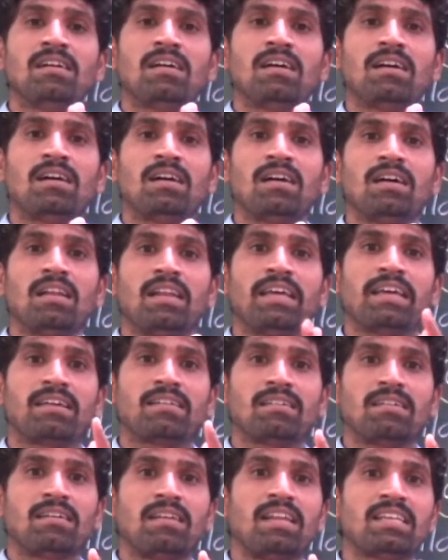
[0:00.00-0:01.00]

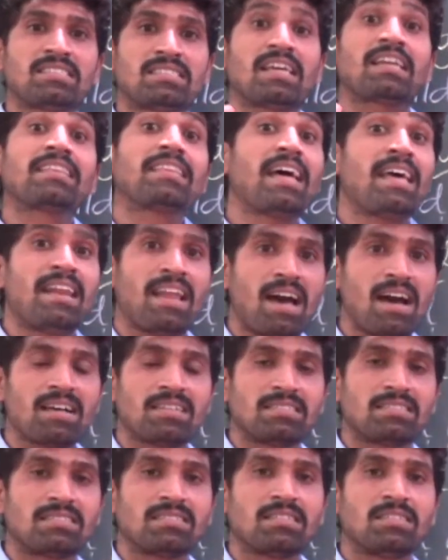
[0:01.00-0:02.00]
lesser than
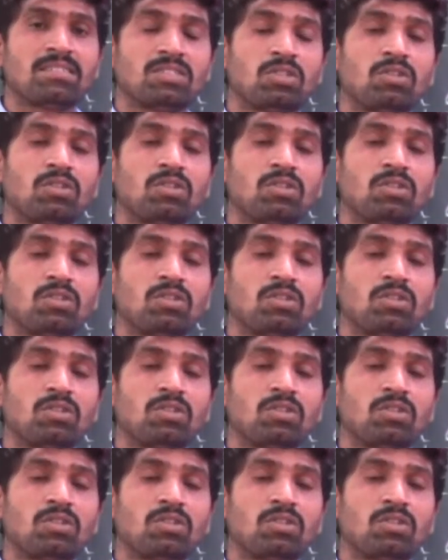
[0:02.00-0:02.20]
us.